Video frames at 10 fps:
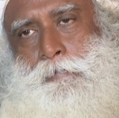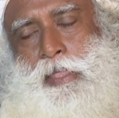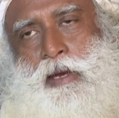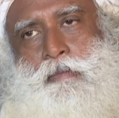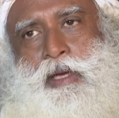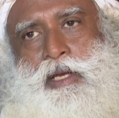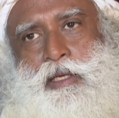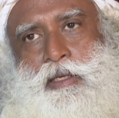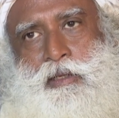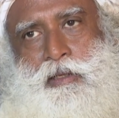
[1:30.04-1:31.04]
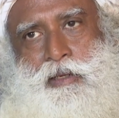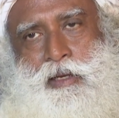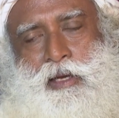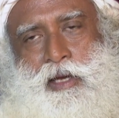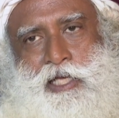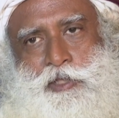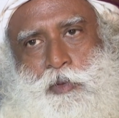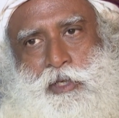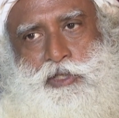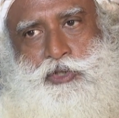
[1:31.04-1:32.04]
there are many
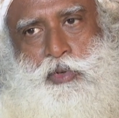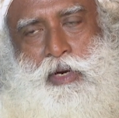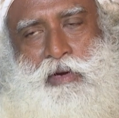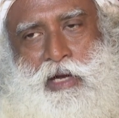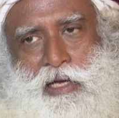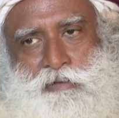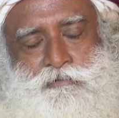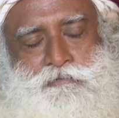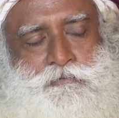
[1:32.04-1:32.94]
aspects to our life.